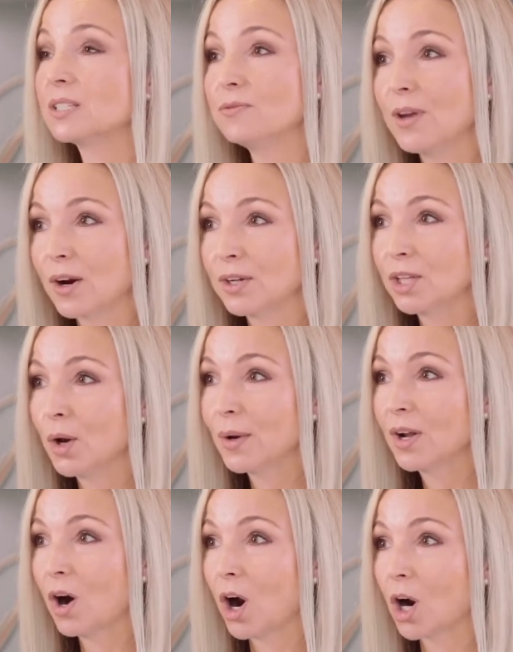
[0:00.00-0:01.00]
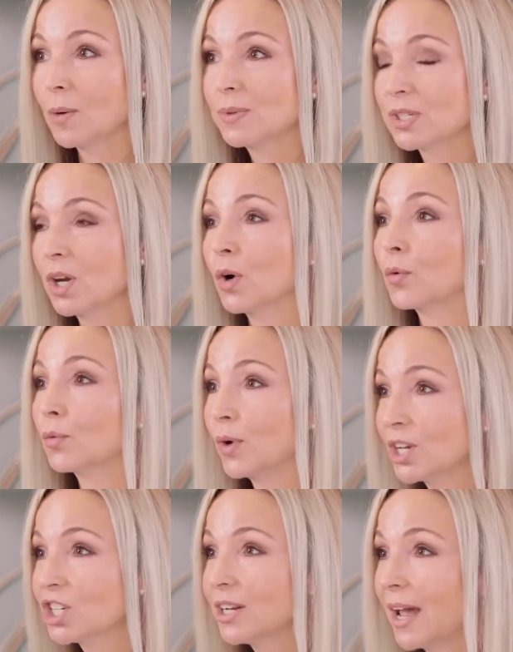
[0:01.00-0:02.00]
it's very low in carbs,
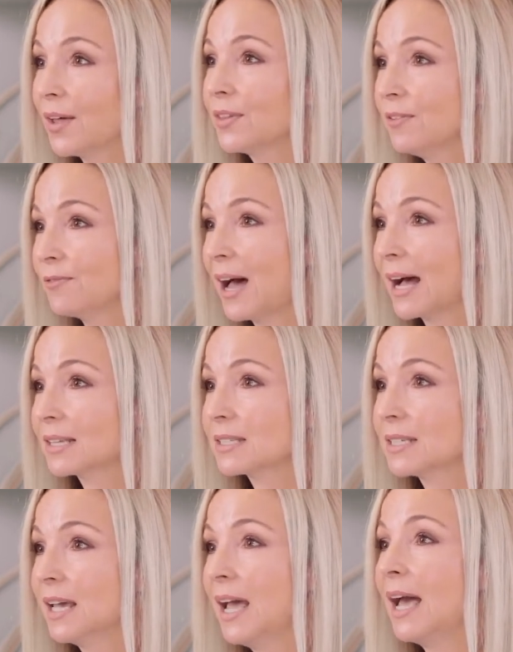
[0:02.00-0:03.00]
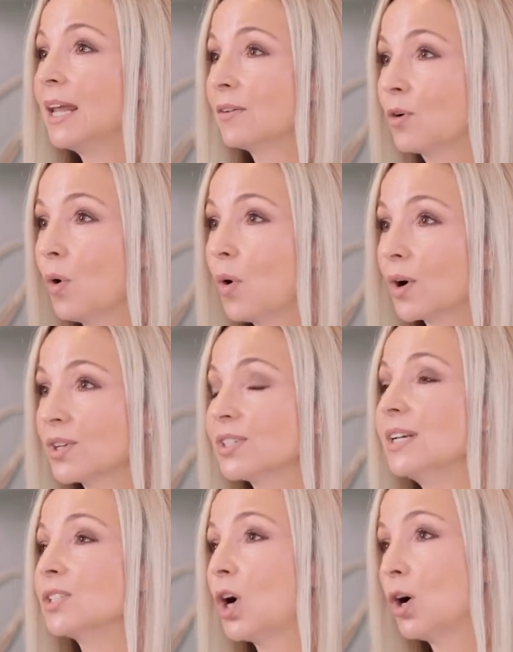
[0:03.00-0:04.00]
rich in healthy fats, and of
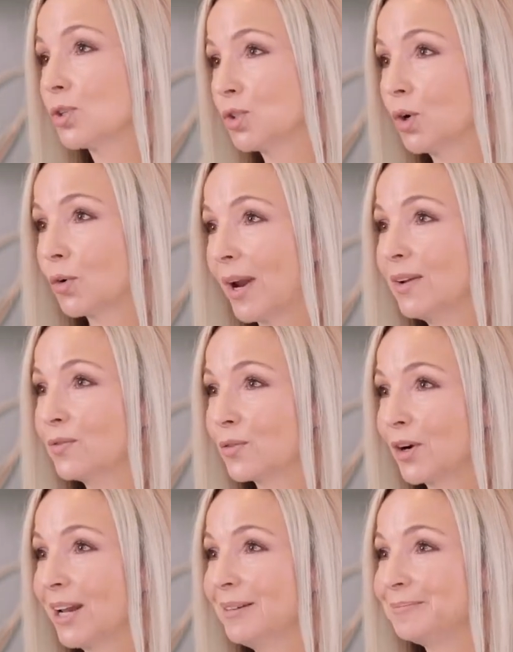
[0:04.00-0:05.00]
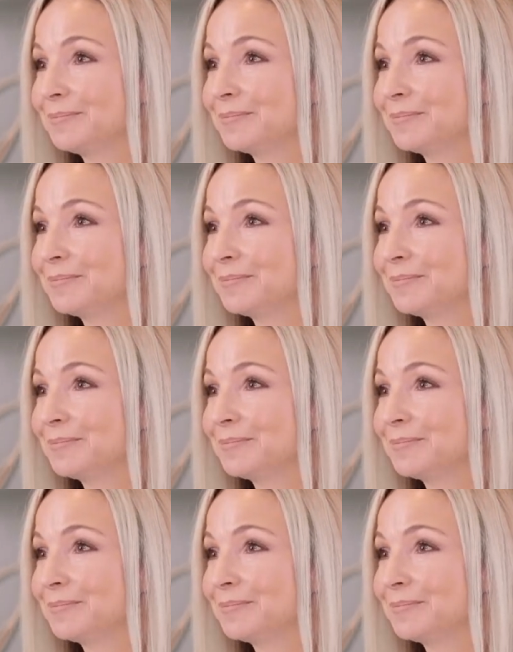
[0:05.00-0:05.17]
course, it's also grain-free.